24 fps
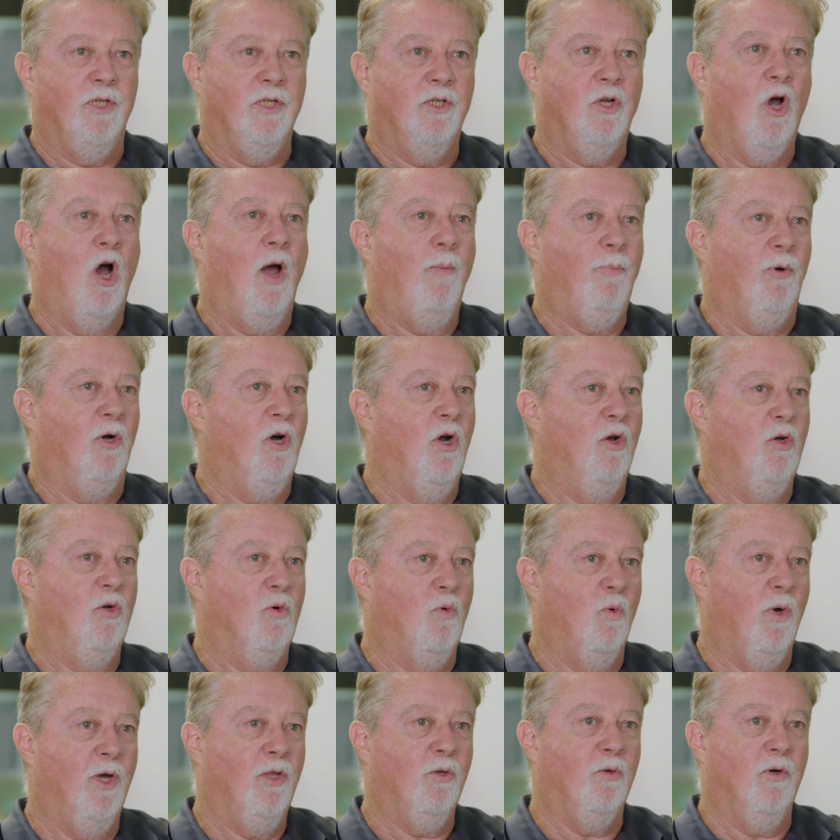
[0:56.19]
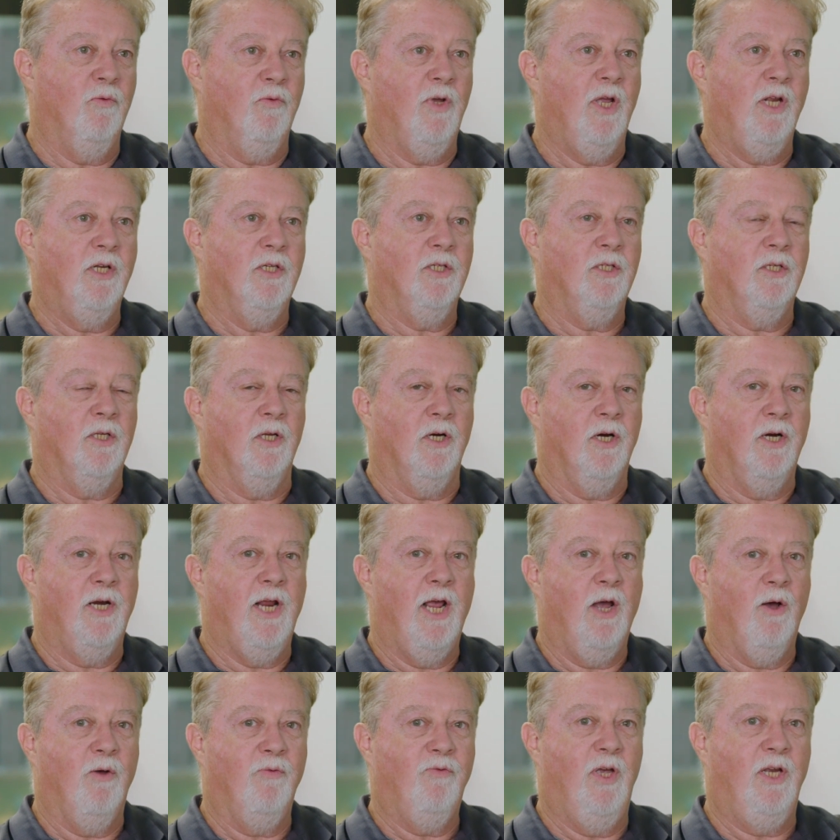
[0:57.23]
There's hyperlocal weather events that are
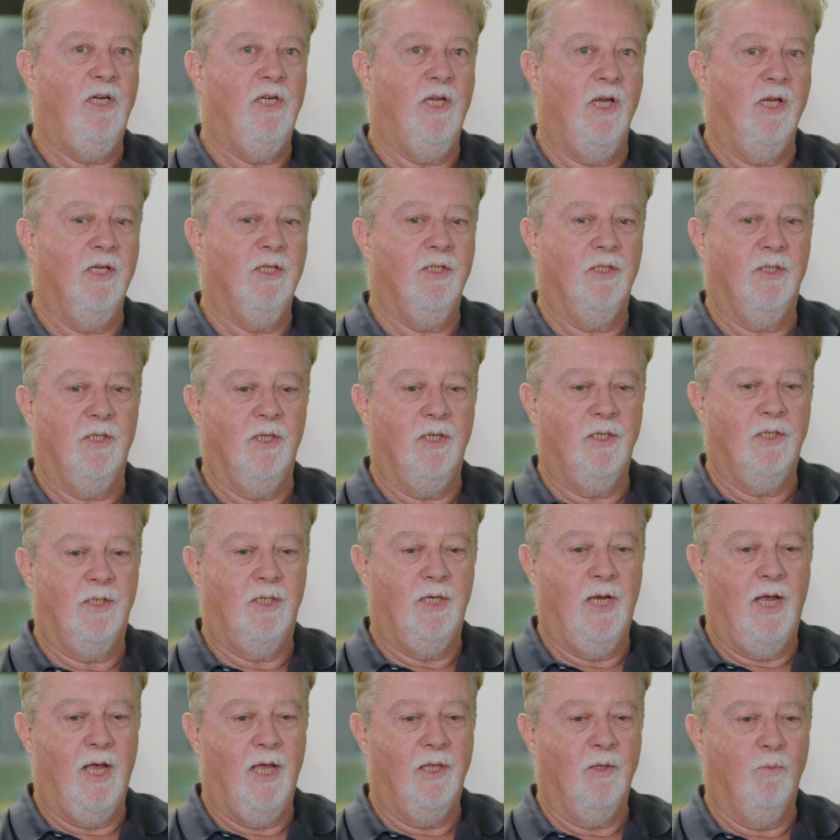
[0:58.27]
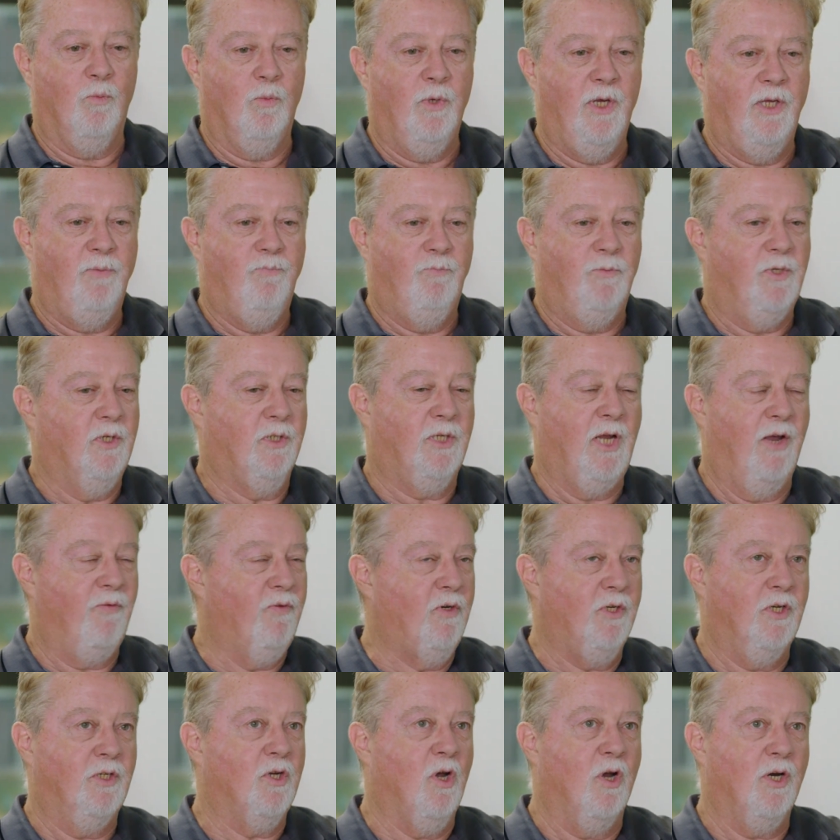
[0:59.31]
now affecting us that we just
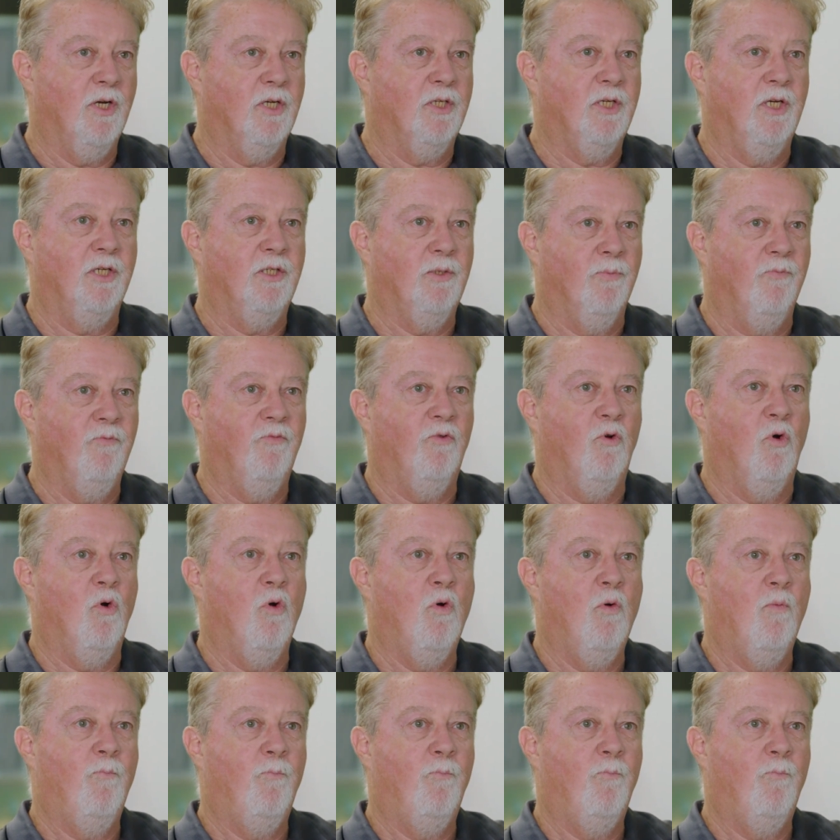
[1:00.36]
haven't designed a system for.